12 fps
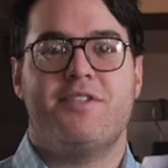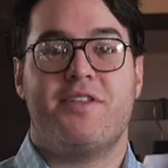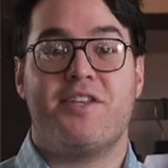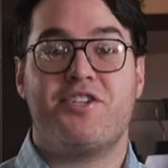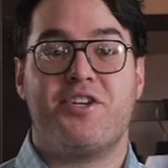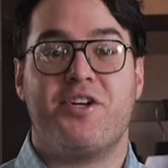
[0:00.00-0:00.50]
So
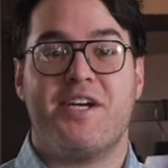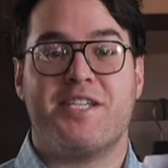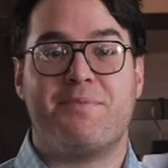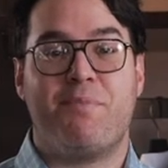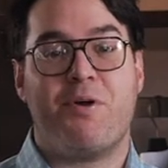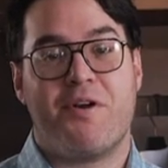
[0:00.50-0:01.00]
this shirt
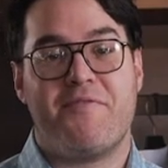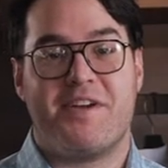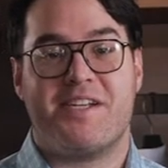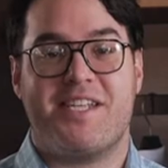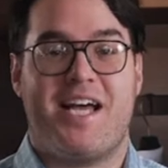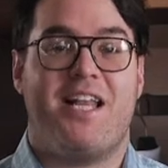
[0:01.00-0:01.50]
is
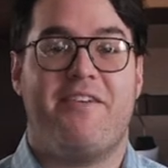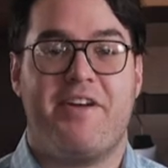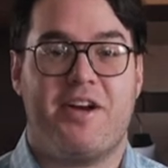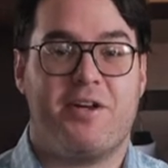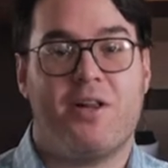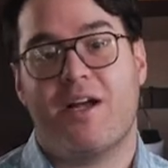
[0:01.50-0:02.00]
perfect to elevate
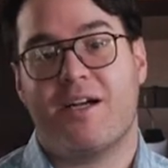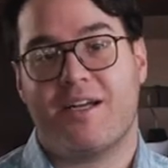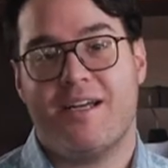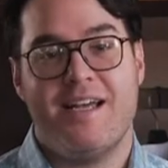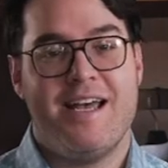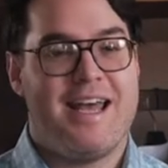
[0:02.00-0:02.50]
your look.
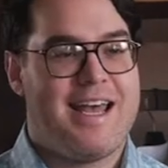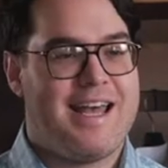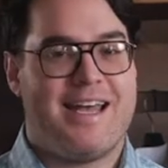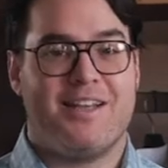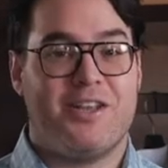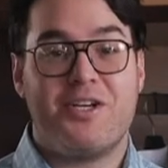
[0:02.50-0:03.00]

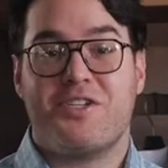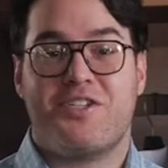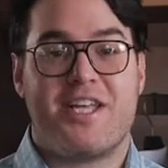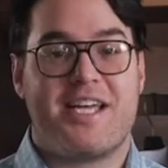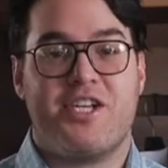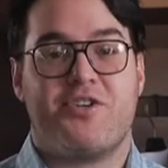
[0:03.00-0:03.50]
It looks
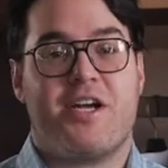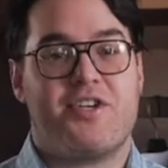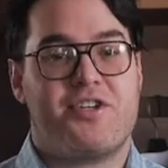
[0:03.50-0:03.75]
like a dress